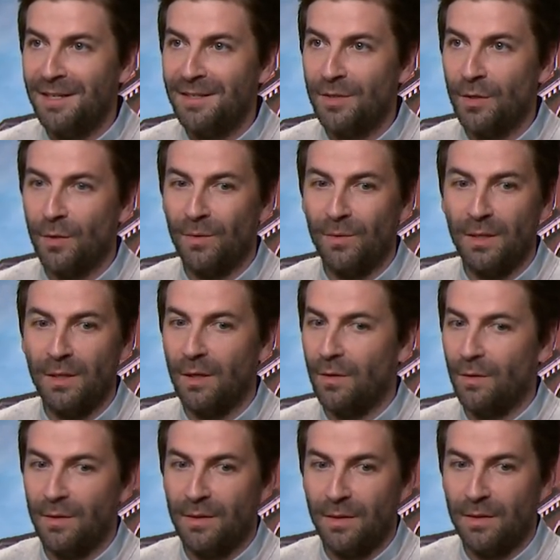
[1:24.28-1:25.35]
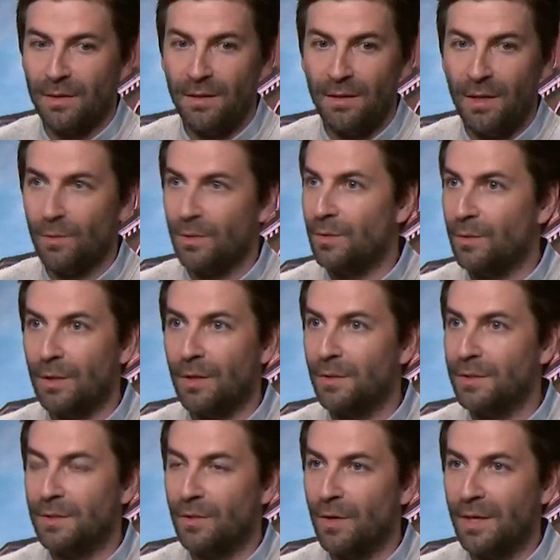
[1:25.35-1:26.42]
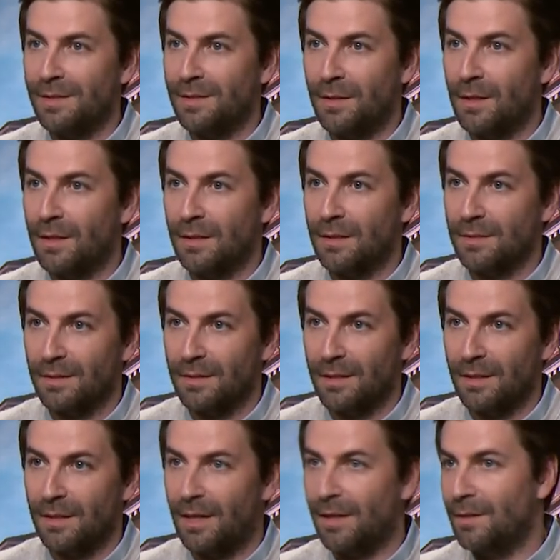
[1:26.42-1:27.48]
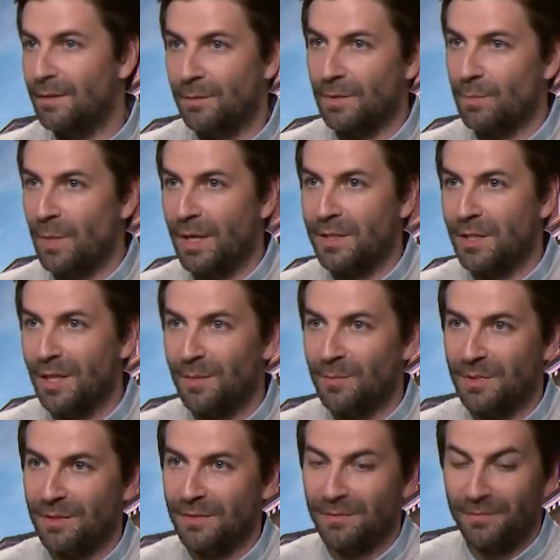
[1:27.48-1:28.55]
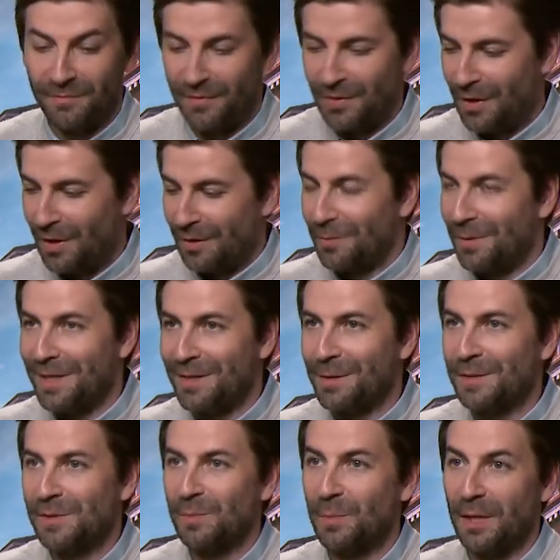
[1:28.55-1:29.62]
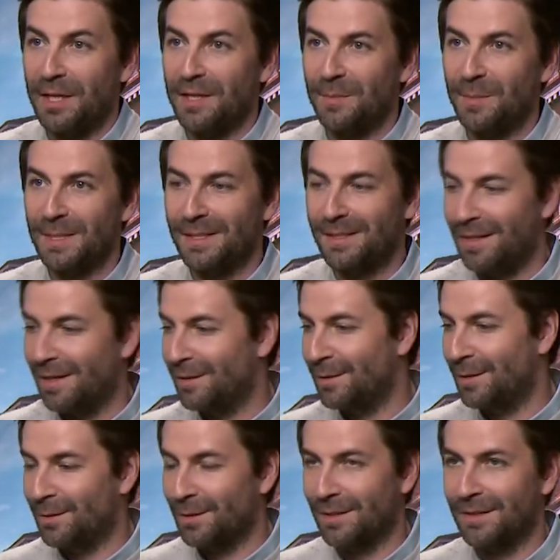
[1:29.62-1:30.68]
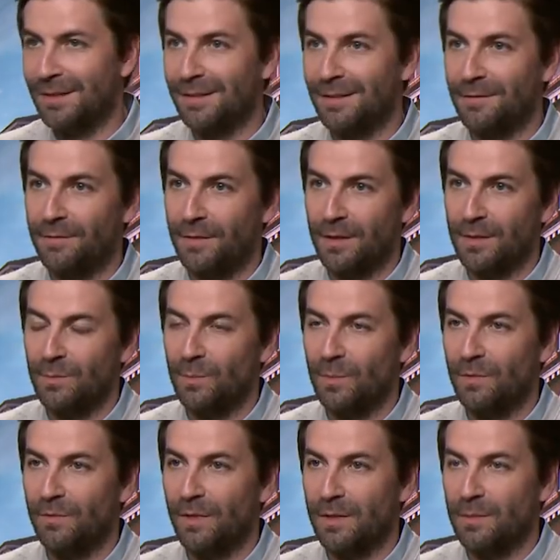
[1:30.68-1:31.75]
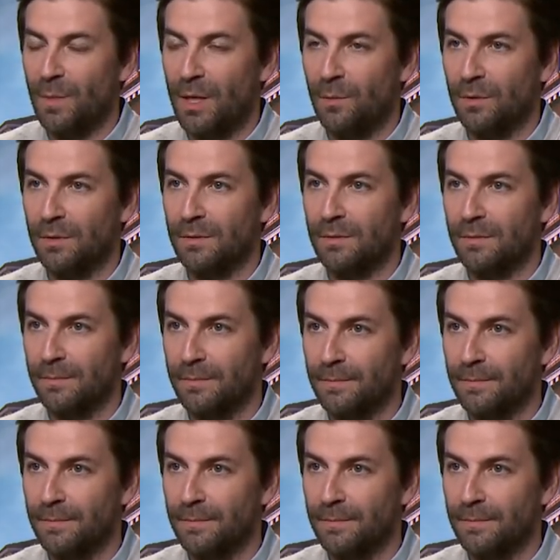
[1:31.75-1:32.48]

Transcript: So, you know, they were doing all these crazy things, and then it was my job to figure out a way to explain them and see how they were gonna affect my world.